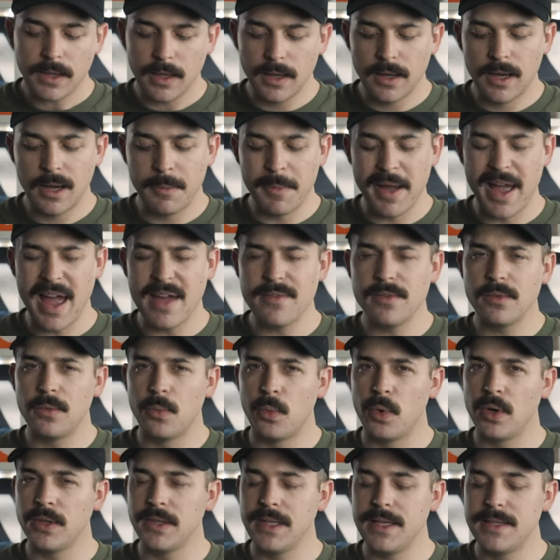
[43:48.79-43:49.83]
Um, I haven't
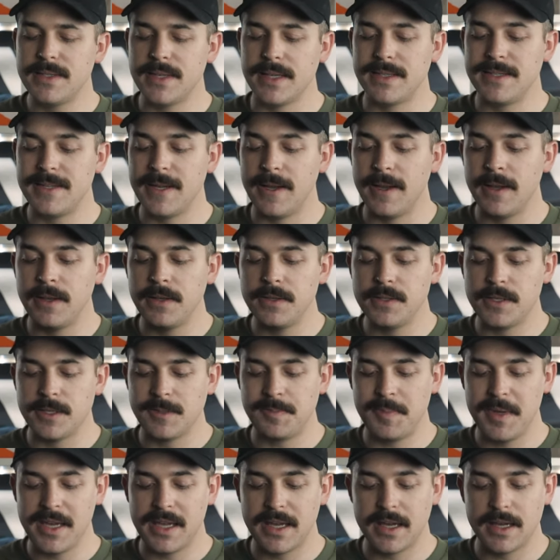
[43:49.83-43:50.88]
worn these a ton
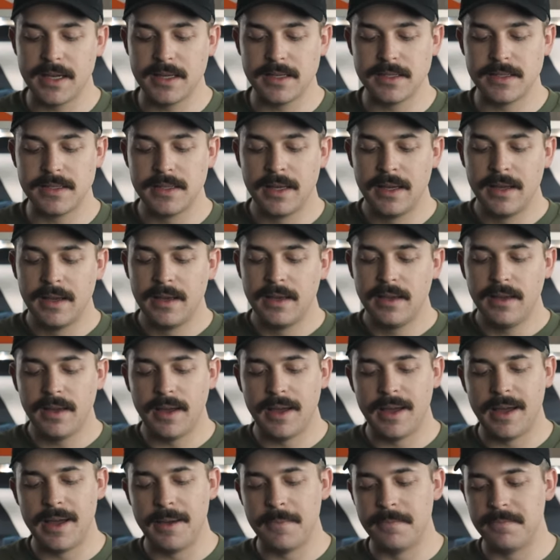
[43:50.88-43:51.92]
just because,
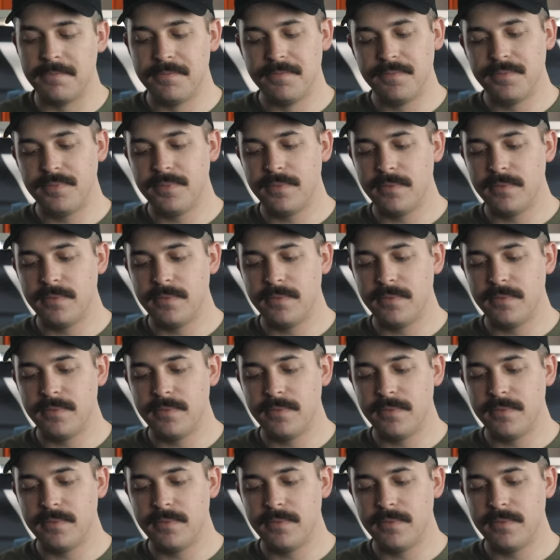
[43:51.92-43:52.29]
um,